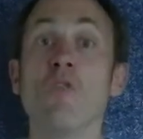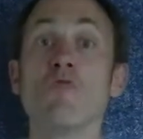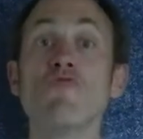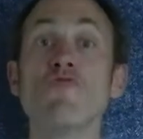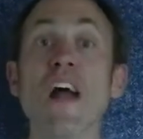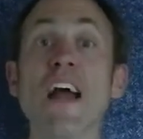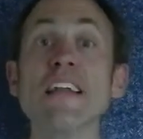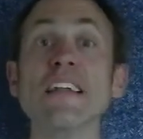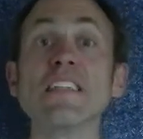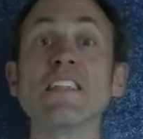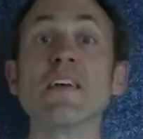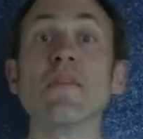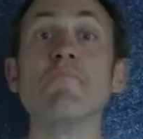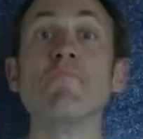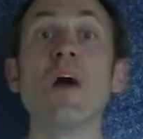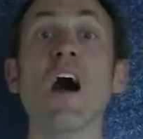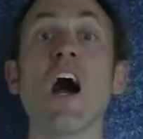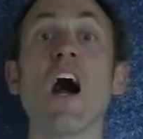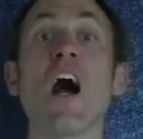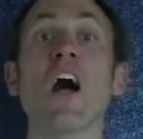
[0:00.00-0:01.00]
ready to
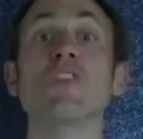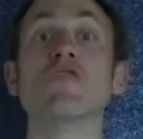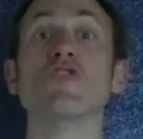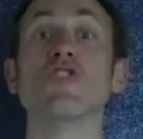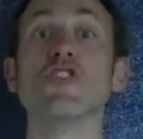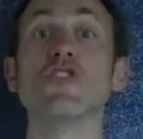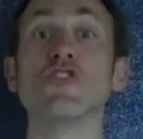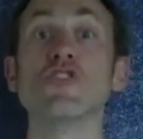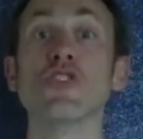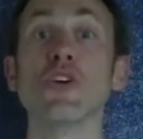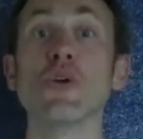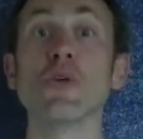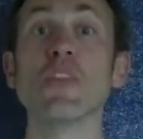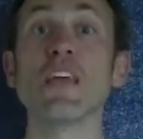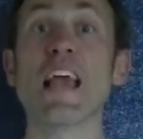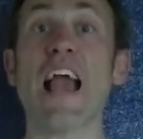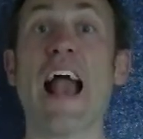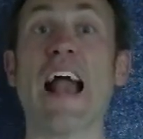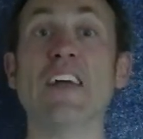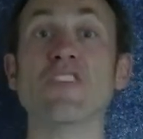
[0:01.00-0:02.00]
march and do
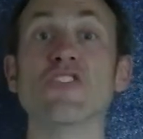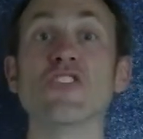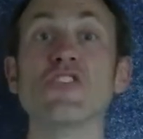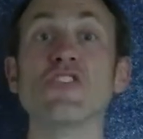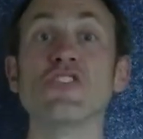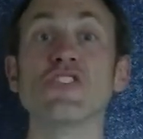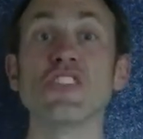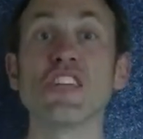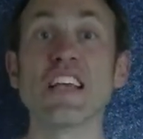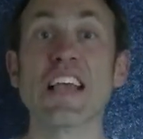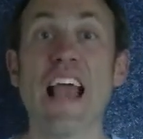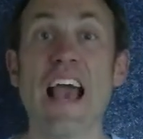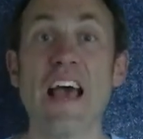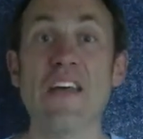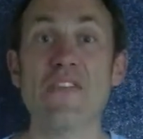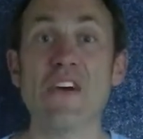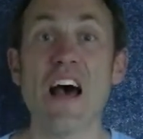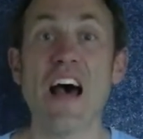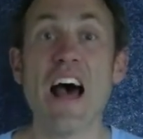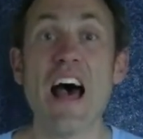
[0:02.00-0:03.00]
the actions
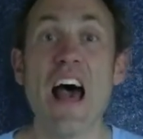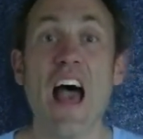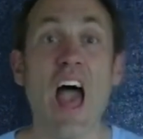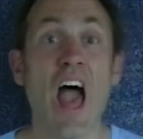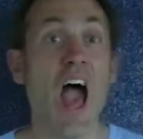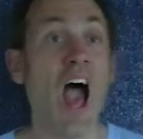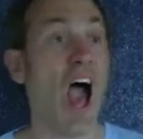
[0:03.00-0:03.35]
together